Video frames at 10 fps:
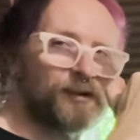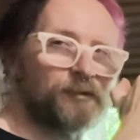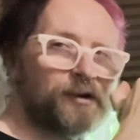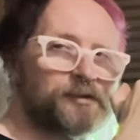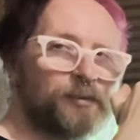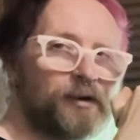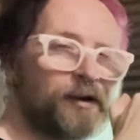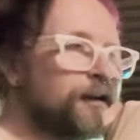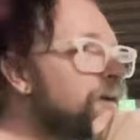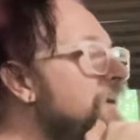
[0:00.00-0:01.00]
the right spot.
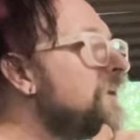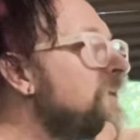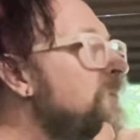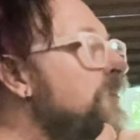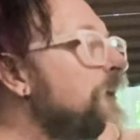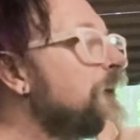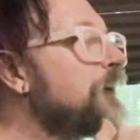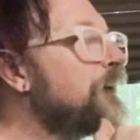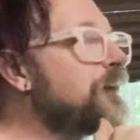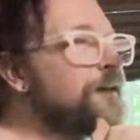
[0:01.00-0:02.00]
But
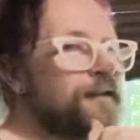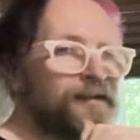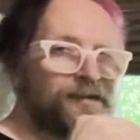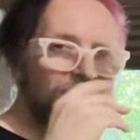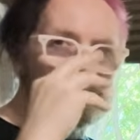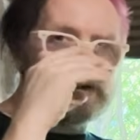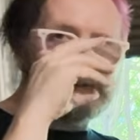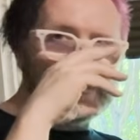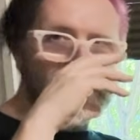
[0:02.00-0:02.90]
so I'm going to